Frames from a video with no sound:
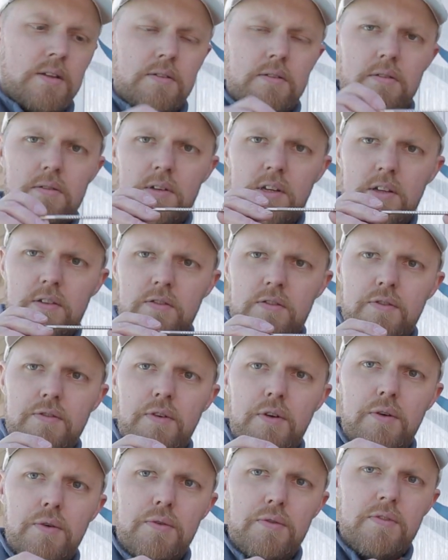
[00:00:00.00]
So these
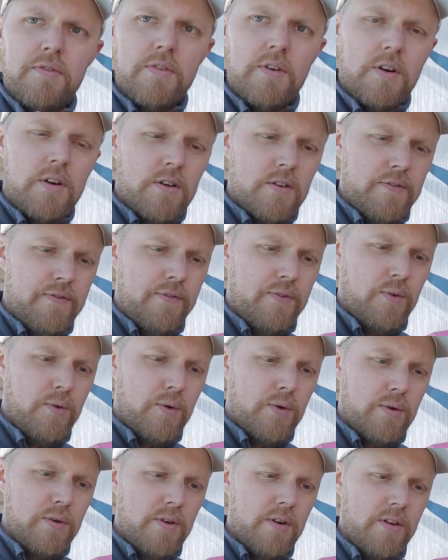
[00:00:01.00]
screws are
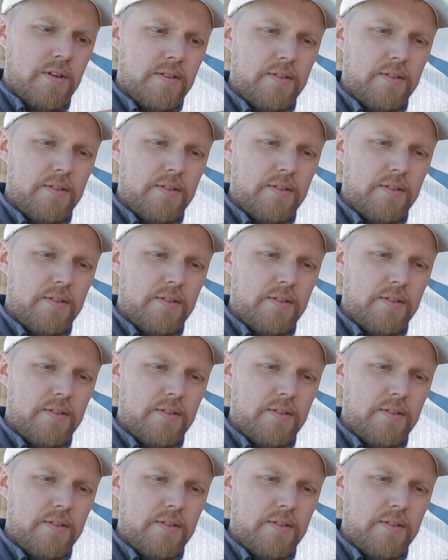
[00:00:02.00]
for